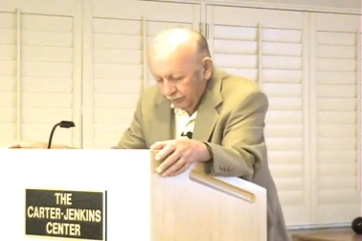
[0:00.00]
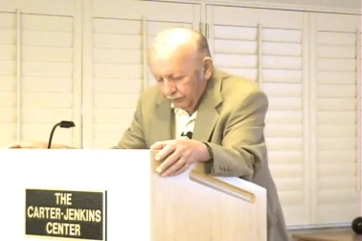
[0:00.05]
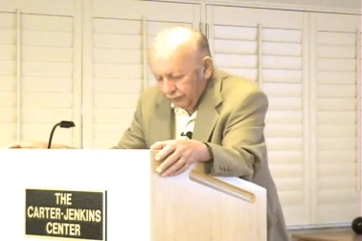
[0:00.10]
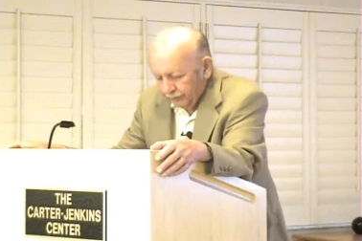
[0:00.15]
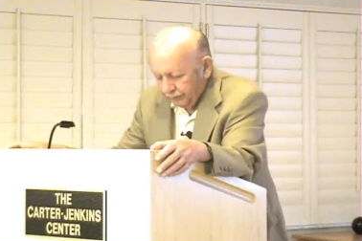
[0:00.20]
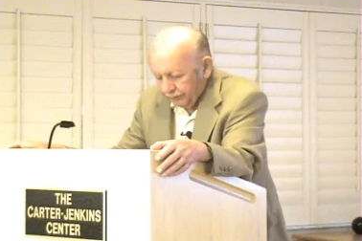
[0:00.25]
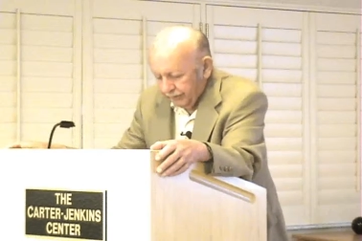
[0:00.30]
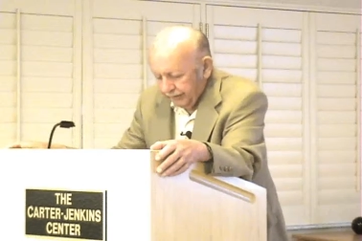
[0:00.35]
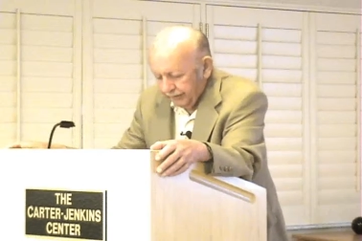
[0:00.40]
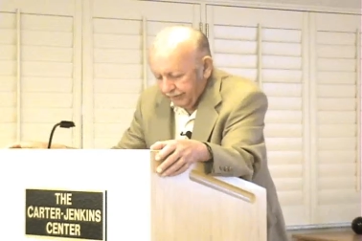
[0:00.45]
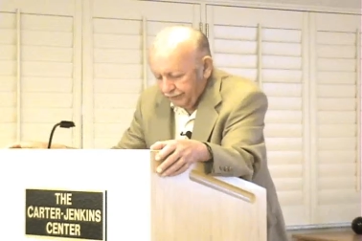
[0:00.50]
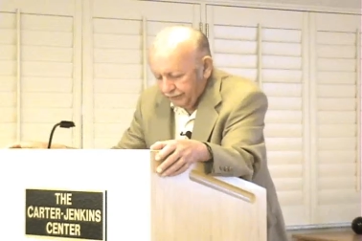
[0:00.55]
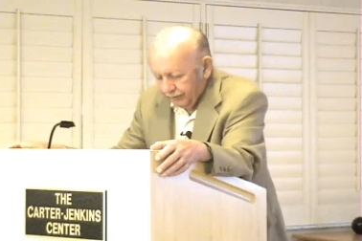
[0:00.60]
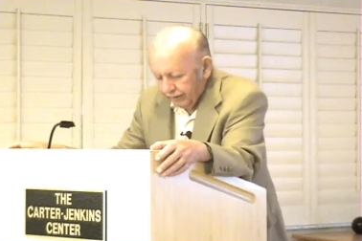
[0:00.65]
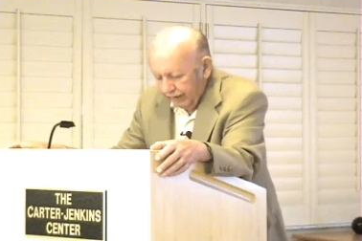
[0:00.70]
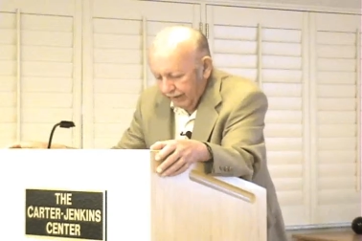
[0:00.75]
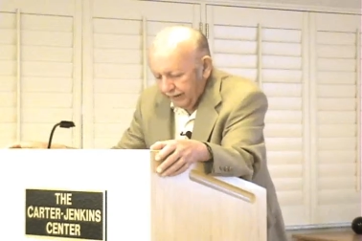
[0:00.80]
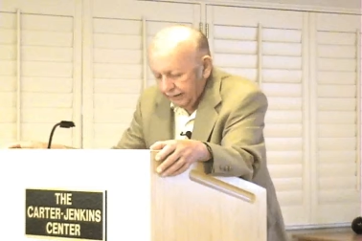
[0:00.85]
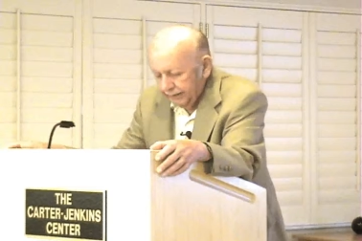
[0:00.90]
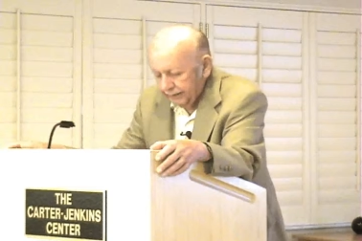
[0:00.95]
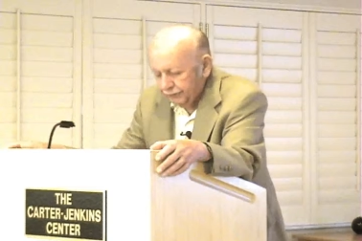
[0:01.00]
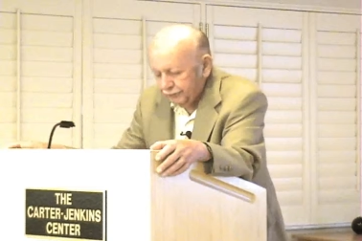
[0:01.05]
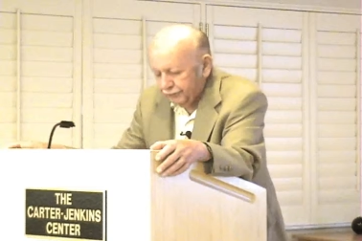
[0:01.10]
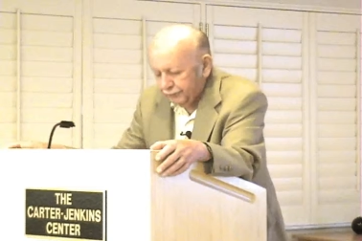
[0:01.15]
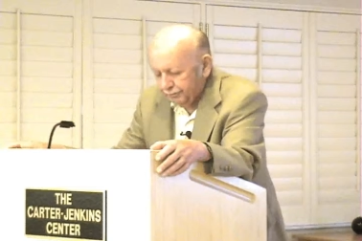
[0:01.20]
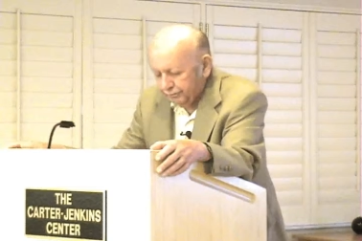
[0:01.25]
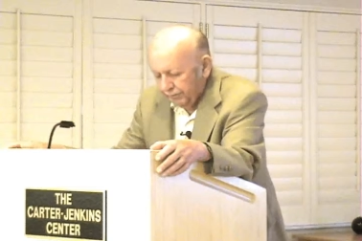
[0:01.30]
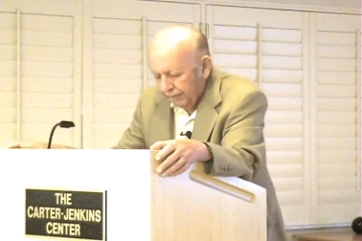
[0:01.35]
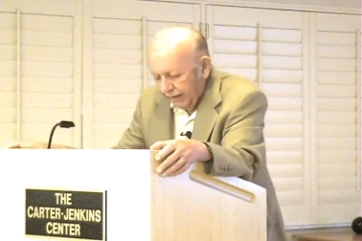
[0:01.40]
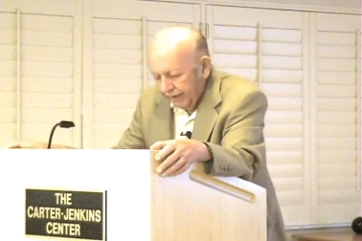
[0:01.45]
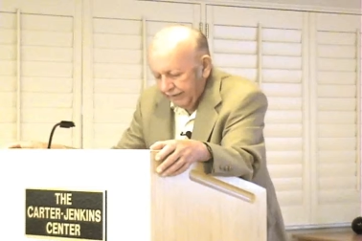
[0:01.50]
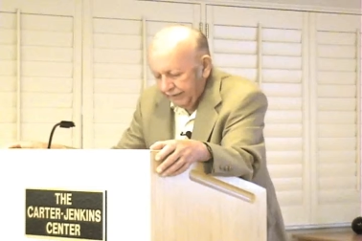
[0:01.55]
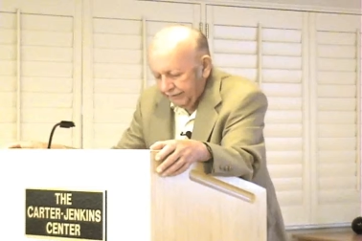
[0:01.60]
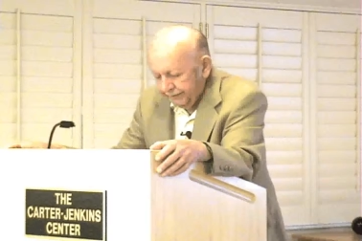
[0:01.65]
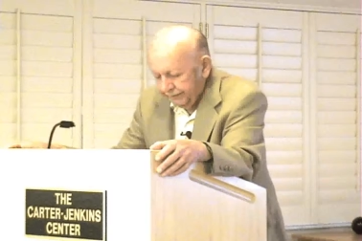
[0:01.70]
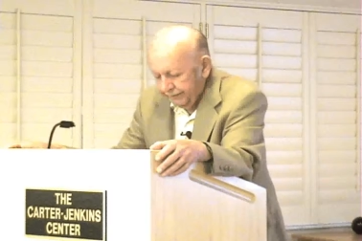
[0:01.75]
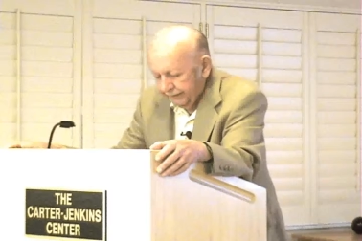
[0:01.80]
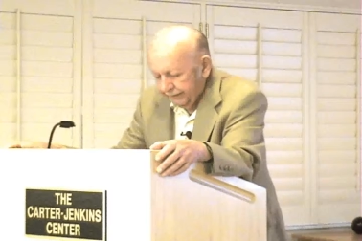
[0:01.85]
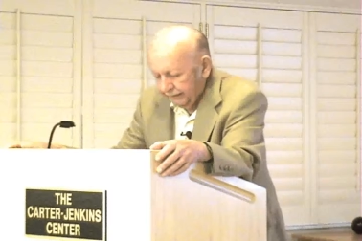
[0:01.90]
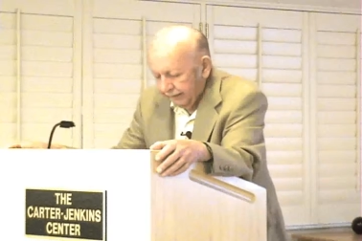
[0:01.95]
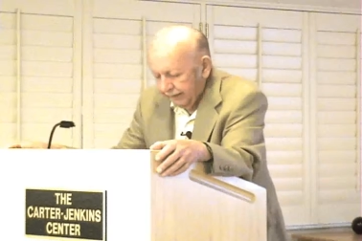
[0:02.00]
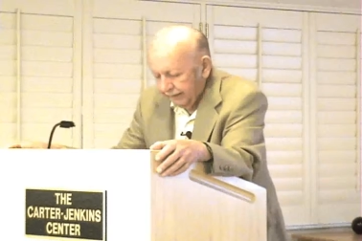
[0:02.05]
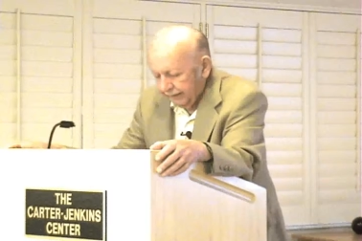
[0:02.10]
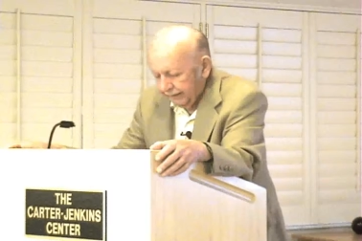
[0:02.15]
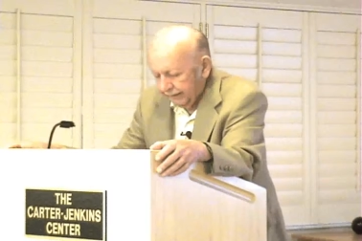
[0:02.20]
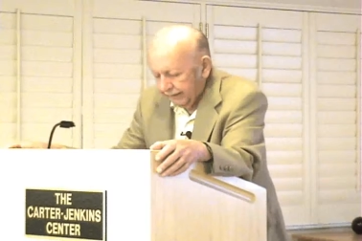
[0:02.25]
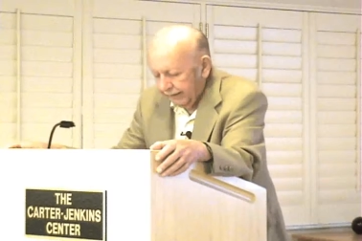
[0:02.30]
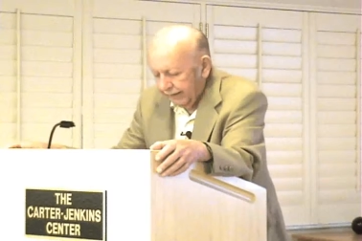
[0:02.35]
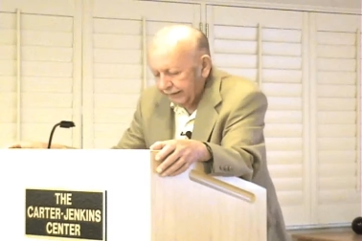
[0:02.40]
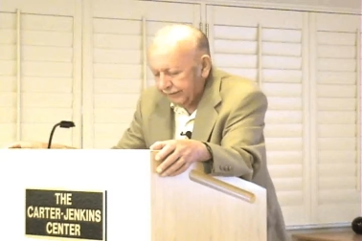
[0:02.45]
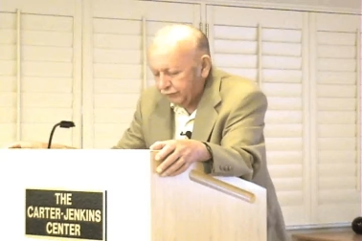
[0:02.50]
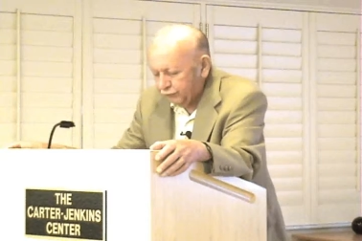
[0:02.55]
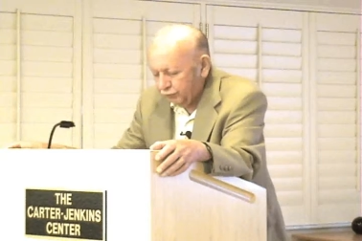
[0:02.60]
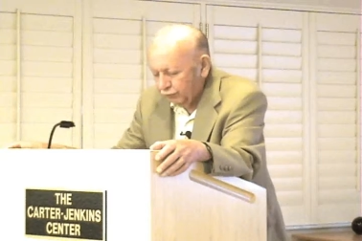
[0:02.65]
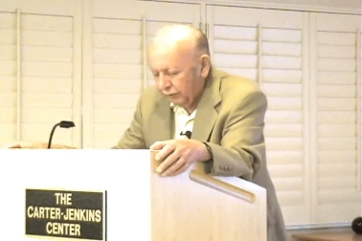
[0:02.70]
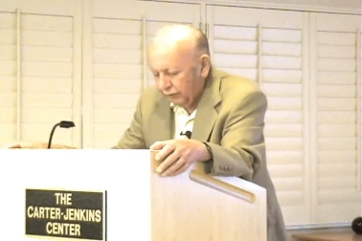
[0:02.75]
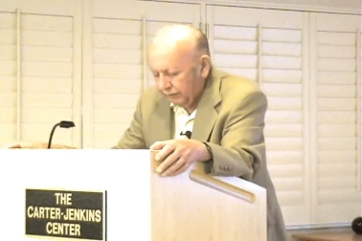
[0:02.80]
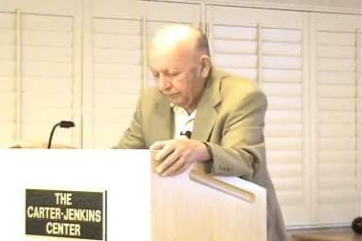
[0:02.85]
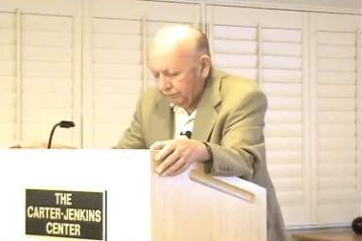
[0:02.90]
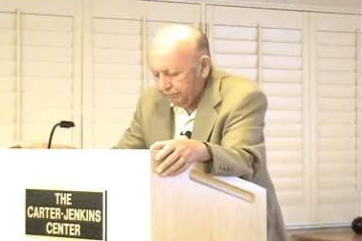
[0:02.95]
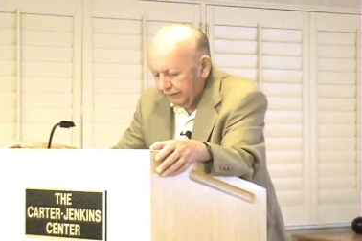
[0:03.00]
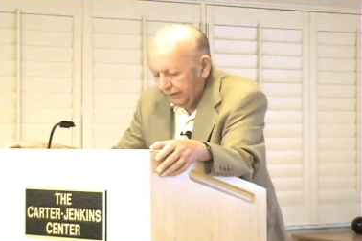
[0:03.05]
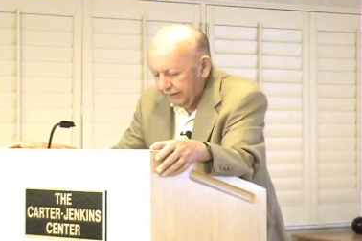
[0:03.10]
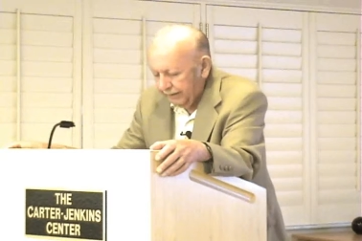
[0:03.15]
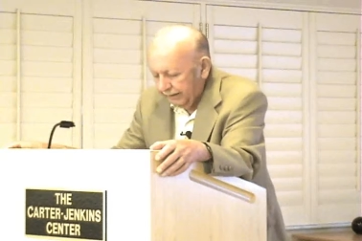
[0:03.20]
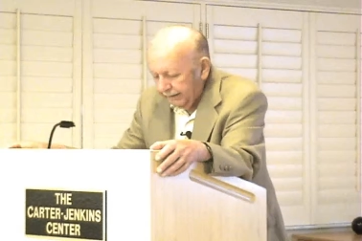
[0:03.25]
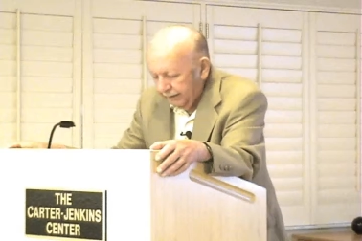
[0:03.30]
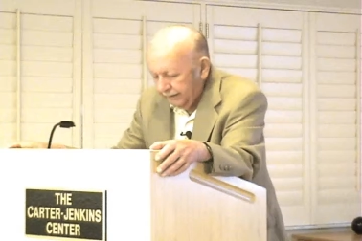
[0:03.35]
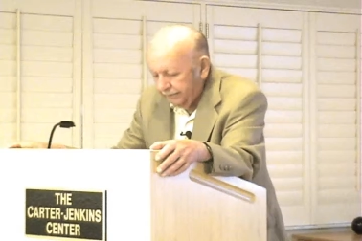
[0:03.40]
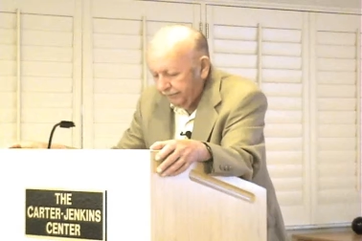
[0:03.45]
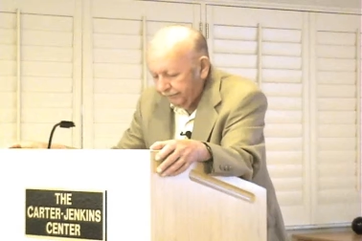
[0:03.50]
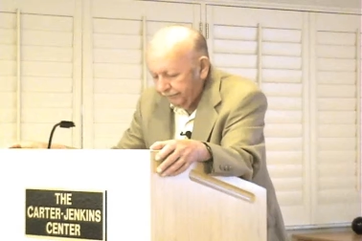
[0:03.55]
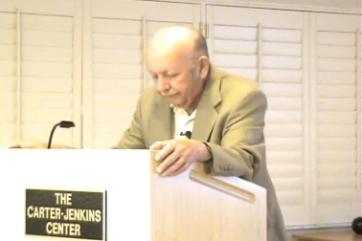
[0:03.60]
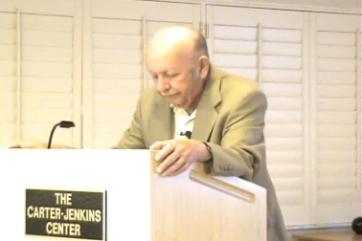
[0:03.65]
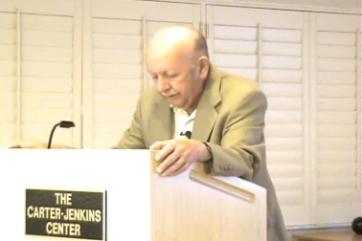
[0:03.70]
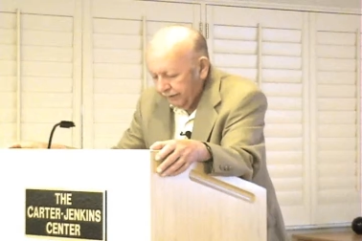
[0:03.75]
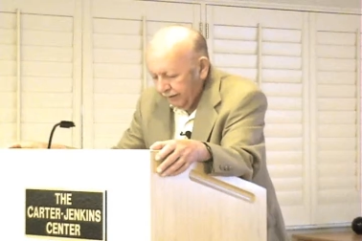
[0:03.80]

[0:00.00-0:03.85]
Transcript: on the child's mind an actual belief